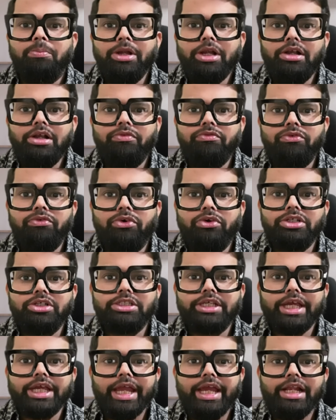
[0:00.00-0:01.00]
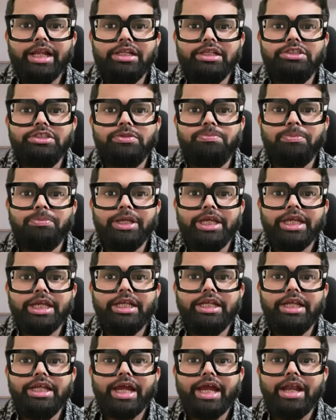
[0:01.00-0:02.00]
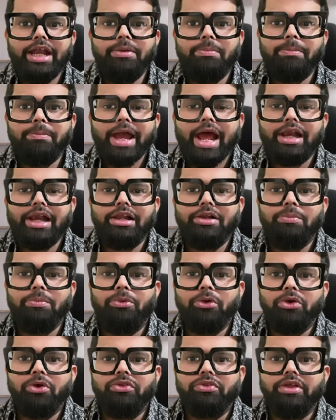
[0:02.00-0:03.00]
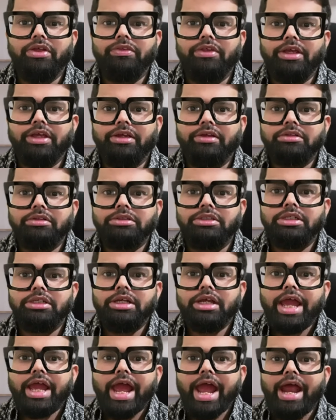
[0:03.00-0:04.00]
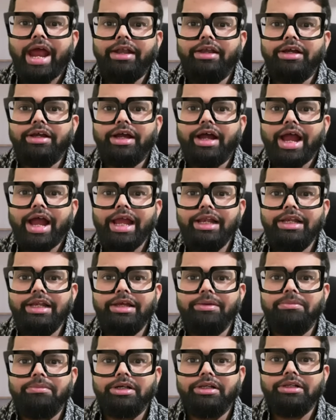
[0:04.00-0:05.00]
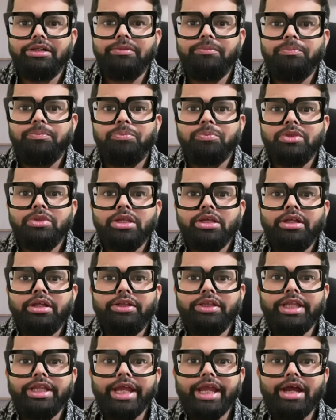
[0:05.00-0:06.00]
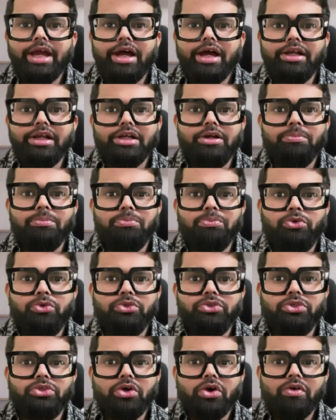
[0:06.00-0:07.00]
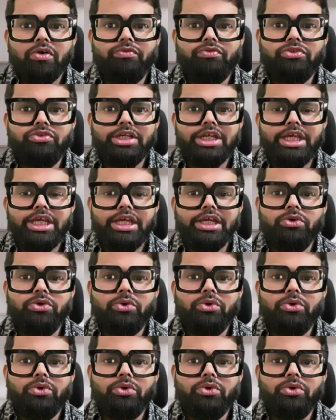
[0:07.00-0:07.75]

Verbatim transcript: built for scale, speed, and parallel processing. At a high level, they are composed of three